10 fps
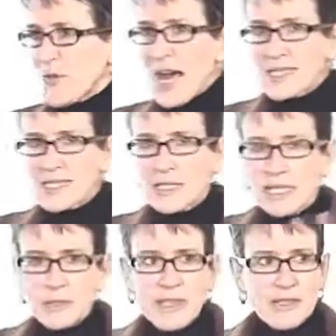that's a
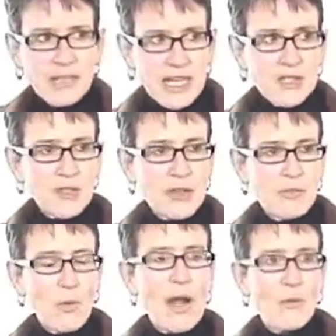little bit of history
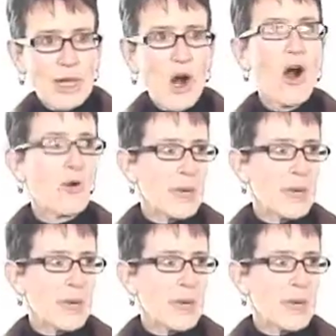of where we are